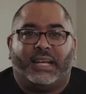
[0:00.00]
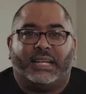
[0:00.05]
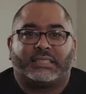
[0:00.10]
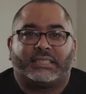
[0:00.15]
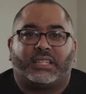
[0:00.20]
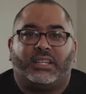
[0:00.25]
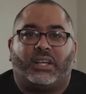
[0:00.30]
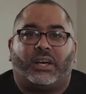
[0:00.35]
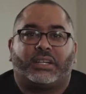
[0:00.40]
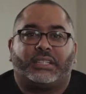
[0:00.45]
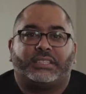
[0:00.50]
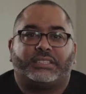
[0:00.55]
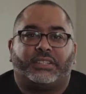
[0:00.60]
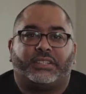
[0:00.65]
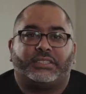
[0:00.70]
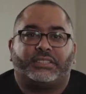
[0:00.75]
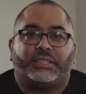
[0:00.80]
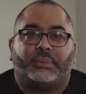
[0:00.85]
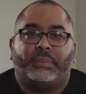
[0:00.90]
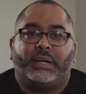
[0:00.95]
As Glaude
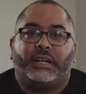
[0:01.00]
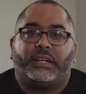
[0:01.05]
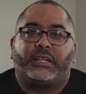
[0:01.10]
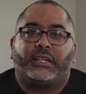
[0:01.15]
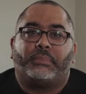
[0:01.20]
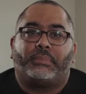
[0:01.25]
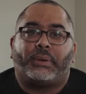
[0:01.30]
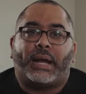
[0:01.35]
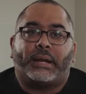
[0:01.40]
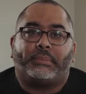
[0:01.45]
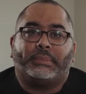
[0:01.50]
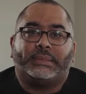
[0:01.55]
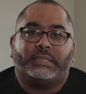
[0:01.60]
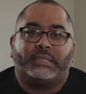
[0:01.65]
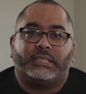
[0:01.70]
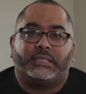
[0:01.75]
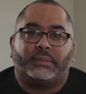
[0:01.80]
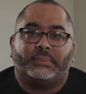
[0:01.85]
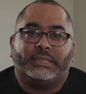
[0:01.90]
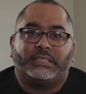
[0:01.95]
asserts, American
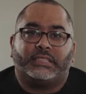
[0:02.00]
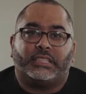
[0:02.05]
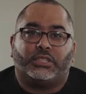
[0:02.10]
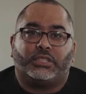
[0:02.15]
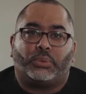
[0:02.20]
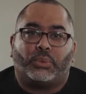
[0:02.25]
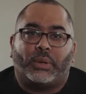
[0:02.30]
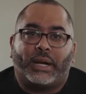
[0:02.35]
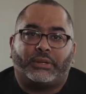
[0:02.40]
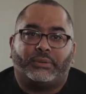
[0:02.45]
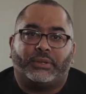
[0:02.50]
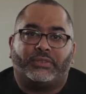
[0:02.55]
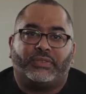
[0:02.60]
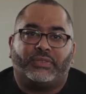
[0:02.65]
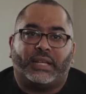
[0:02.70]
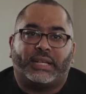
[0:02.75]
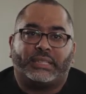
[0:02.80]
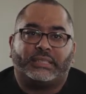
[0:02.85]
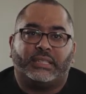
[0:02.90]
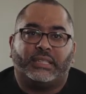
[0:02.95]
pragmatism is a direct
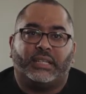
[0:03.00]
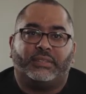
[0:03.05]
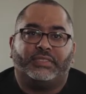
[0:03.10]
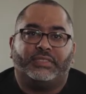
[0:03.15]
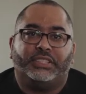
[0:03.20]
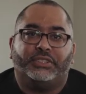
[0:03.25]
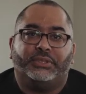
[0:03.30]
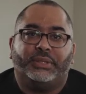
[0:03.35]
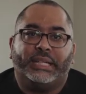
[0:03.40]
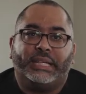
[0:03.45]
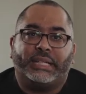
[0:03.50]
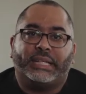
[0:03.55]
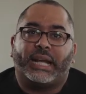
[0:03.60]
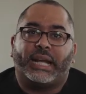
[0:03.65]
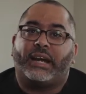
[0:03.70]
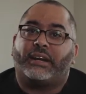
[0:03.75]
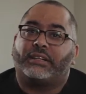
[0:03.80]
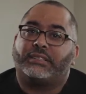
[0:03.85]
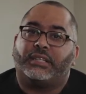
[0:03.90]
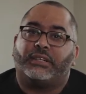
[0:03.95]
reflection of the unique
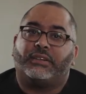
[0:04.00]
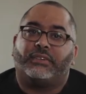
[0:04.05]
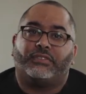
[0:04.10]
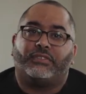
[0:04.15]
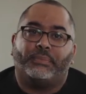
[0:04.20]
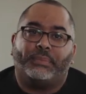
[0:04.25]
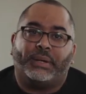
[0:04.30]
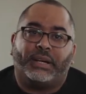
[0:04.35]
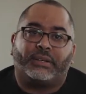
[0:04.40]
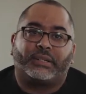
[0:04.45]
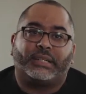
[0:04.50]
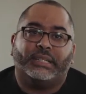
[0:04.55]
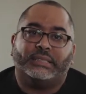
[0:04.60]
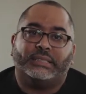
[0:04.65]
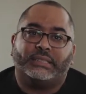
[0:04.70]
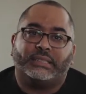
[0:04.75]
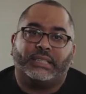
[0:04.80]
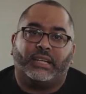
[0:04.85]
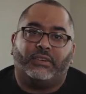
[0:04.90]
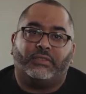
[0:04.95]
character of America
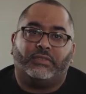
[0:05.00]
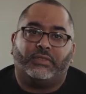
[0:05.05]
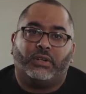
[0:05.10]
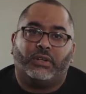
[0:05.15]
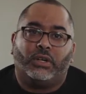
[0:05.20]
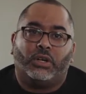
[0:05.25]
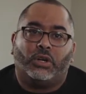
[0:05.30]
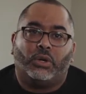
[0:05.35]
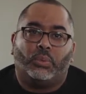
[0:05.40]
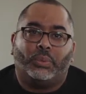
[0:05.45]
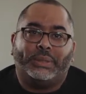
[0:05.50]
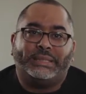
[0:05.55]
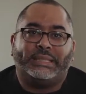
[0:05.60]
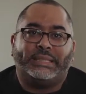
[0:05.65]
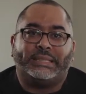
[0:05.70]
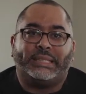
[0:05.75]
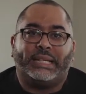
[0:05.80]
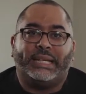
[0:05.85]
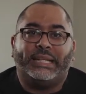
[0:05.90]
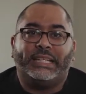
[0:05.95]
itself,
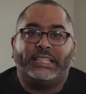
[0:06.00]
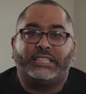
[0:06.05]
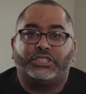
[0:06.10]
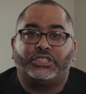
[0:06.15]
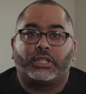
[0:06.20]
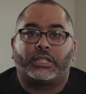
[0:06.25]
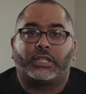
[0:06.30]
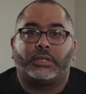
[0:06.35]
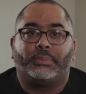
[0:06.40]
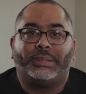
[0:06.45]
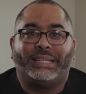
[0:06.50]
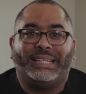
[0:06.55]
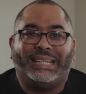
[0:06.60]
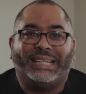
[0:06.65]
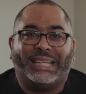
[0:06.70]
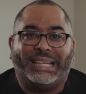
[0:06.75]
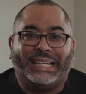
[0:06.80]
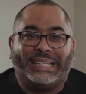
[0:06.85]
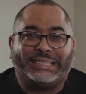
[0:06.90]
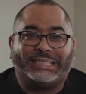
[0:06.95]
which is inextricably
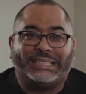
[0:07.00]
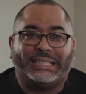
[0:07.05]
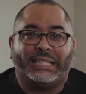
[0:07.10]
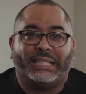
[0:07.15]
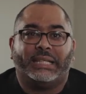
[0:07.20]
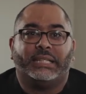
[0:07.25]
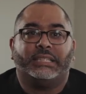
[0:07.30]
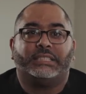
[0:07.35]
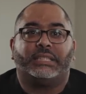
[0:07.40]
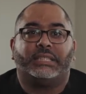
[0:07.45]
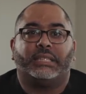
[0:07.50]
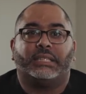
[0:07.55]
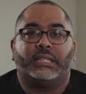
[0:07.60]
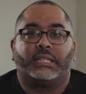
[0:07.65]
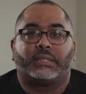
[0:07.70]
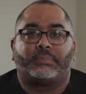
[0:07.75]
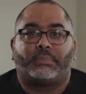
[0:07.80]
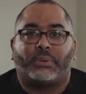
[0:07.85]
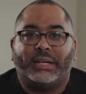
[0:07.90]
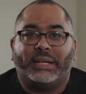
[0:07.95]
linked to
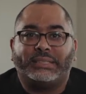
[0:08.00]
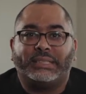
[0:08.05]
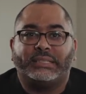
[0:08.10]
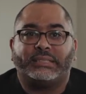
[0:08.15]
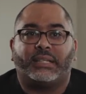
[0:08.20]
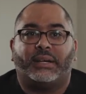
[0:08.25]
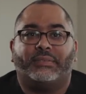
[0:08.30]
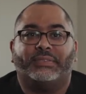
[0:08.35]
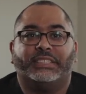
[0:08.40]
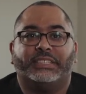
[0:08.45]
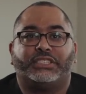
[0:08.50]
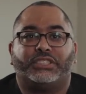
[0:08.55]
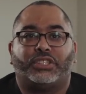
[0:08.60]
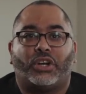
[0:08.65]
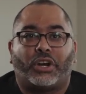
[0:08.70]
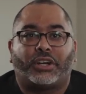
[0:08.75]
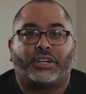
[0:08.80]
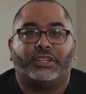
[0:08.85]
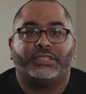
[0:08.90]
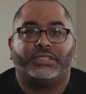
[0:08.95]
the presence of its
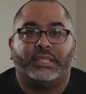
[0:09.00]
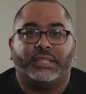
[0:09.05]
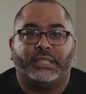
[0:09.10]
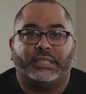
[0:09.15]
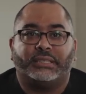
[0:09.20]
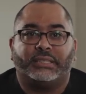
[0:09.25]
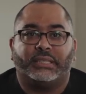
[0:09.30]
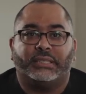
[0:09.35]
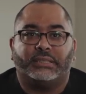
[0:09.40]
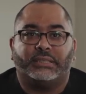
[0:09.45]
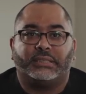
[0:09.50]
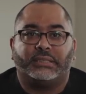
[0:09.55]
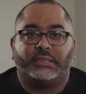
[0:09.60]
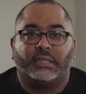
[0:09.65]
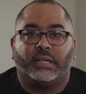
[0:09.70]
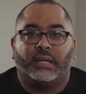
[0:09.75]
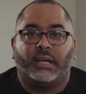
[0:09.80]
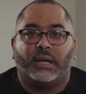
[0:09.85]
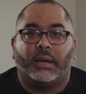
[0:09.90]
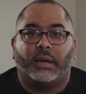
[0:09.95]
darker citizens,
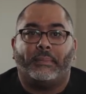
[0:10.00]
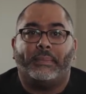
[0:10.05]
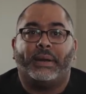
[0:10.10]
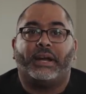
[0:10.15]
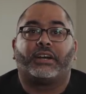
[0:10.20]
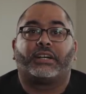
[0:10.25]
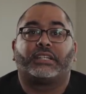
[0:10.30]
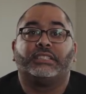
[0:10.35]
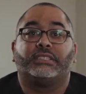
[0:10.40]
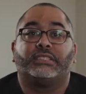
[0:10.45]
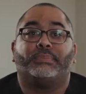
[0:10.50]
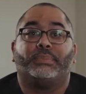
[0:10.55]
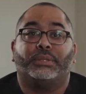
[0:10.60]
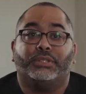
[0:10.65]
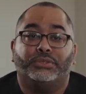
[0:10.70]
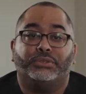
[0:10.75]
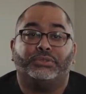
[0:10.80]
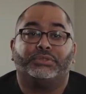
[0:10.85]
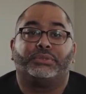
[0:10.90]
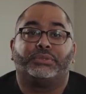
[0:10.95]
America's
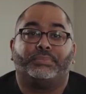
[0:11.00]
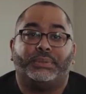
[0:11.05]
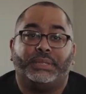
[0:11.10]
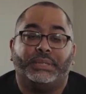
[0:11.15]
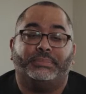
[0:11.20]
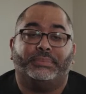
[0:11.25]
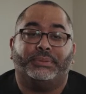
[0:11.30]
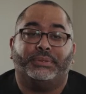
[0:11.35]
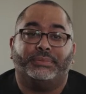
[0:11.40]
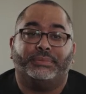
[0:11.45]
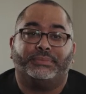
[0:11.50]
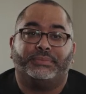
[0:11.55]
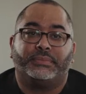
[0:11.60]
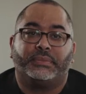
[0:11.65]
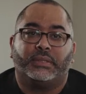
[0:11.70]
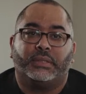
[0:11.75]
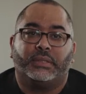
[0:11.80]
blues people.